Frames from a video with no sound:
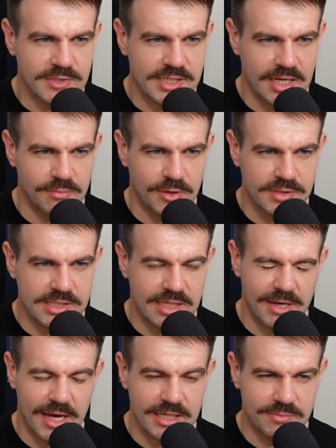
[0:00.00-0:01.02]
second most
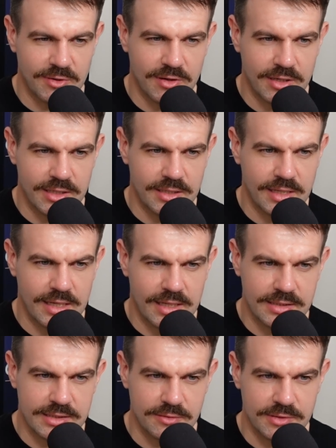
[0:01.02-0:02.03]
CBAs behind
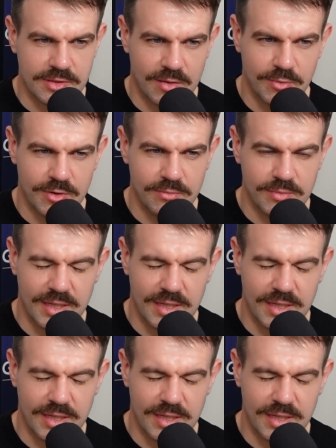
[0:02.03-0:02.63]
uh, Steele Sidebottom,